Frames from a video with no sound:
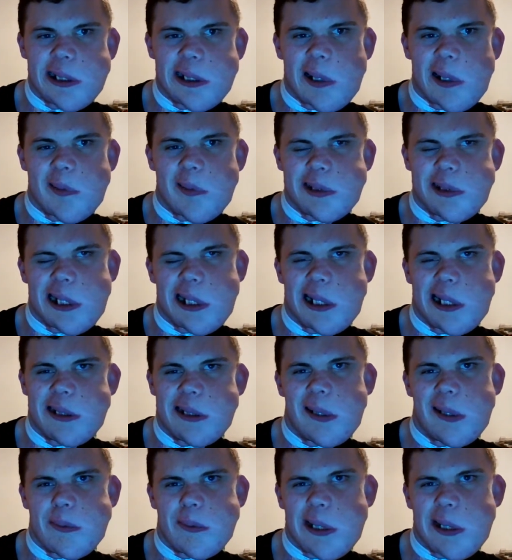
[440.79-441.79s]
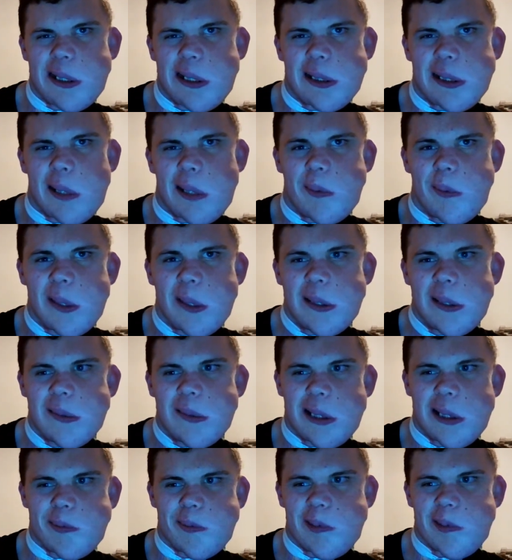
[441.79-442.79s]
So, yeah, if I missed
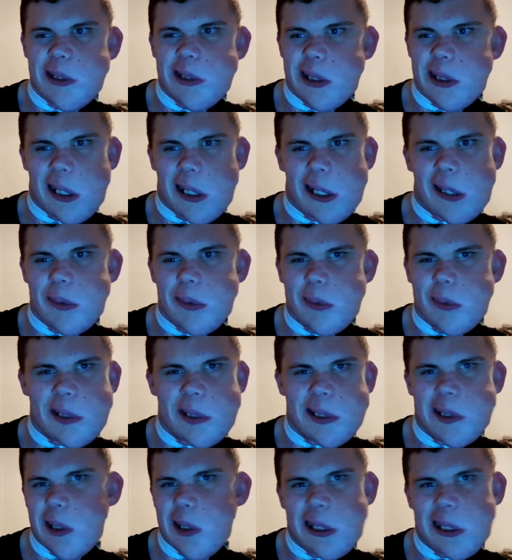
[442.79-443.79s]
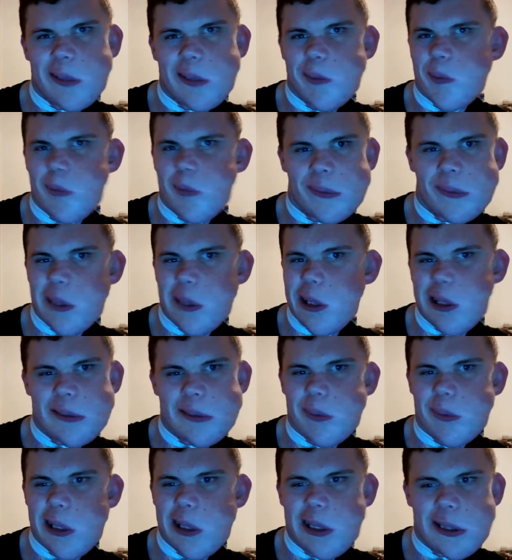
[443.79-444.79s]
something, please tell me, because I may
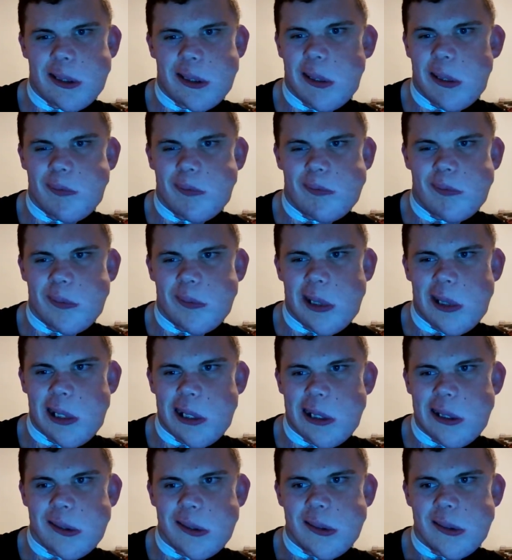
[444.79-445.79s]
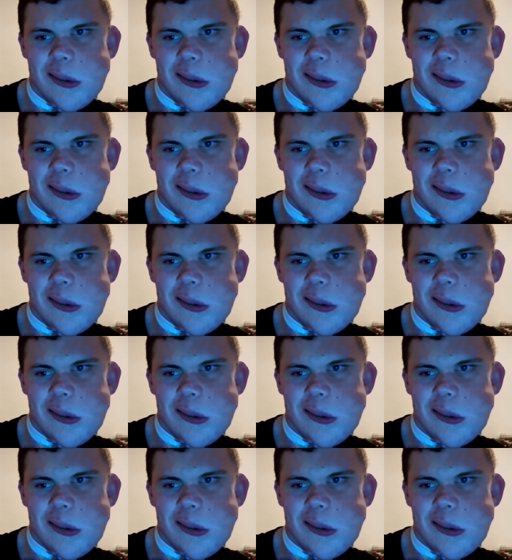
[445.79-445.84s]
have missed something there.